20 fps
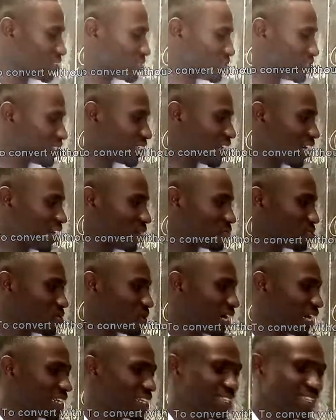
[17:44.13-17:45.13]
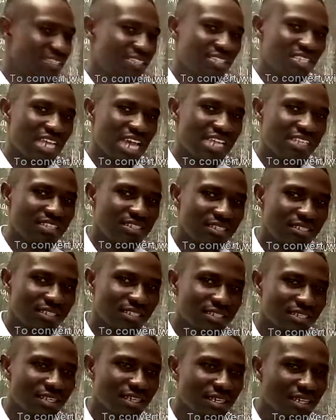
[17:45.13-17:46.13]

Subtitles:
you see how you can discharge it